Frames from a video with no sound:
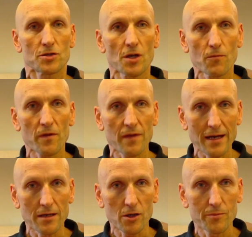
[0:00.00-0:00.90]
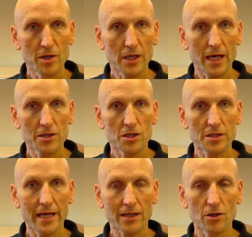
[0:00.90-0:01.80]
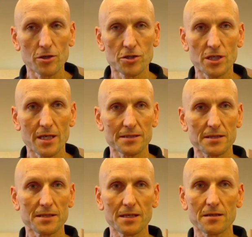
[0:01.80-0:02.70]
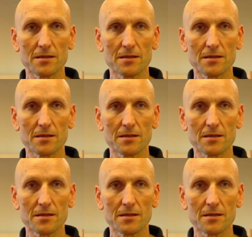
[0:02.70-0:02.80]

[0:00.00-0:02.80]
So with that communication technology, as I said,